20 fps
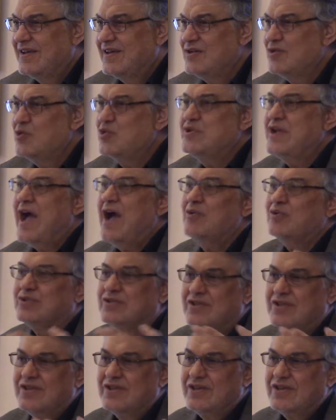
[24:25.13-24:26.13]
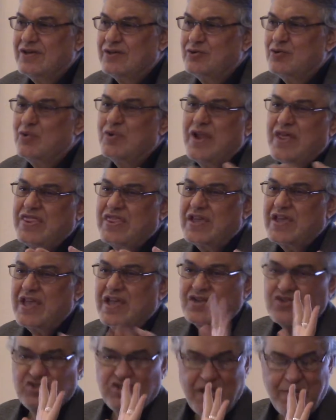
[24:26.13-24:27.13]
No nothing except
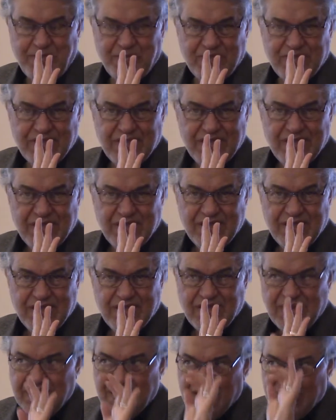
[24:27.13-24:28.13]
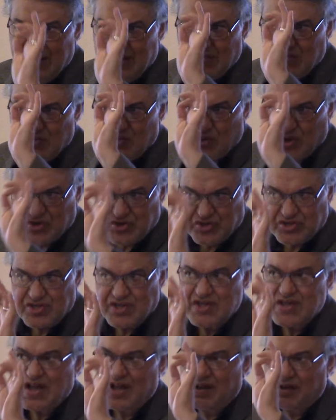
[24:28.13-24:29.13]
trusting Allah
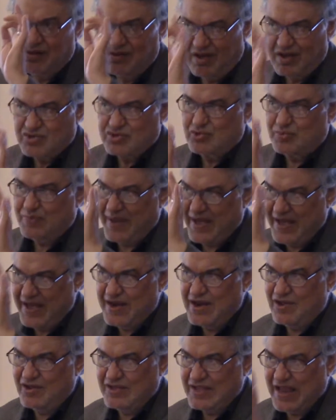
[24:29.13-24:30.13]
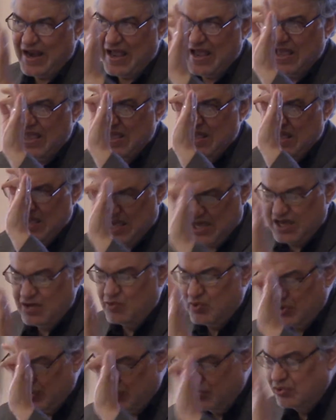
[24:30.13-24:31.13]
subhanahu wa ta'ala. He would do
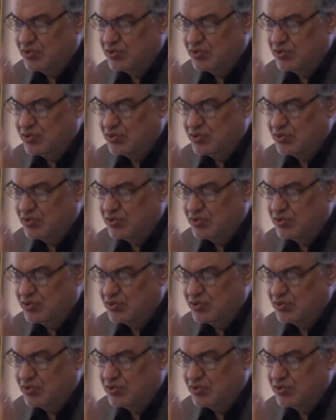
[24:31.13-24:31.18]
something.